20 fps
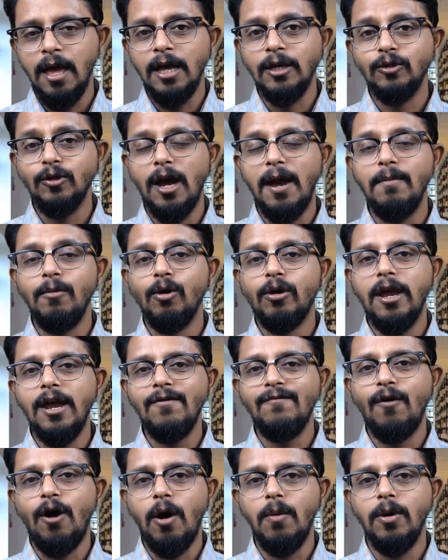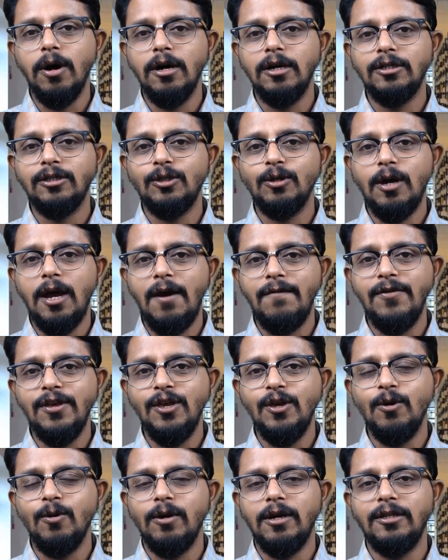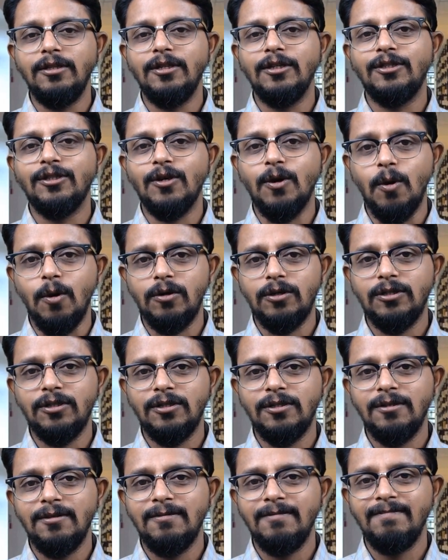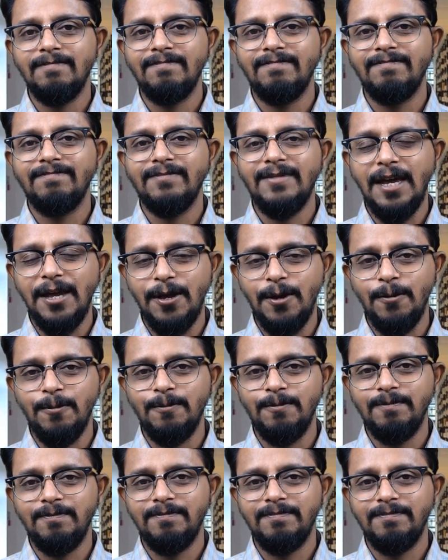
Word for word: So I'm looking forward to having you in this course. Thank you.